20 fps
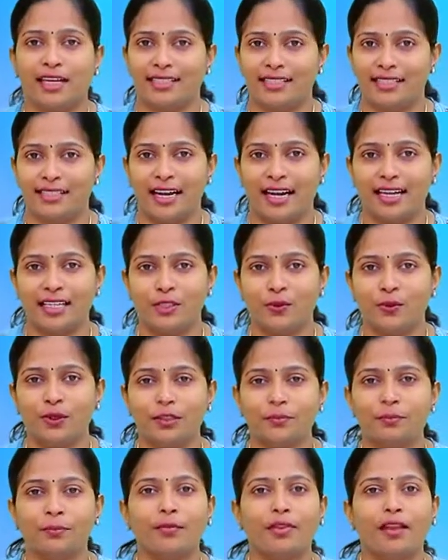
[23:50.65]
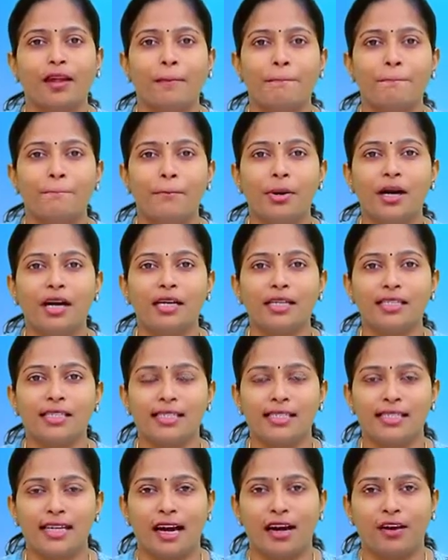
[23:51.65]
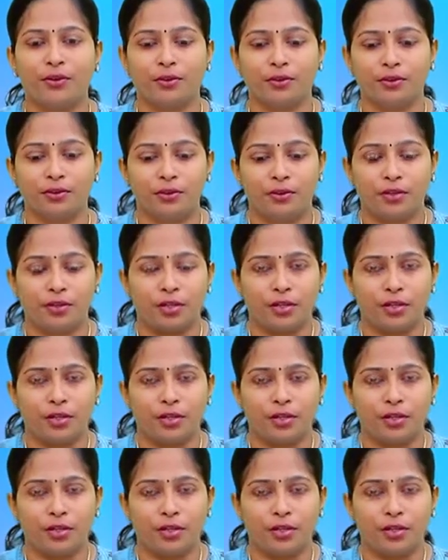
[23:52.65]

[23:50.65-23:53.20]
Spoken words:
That starts with P sound.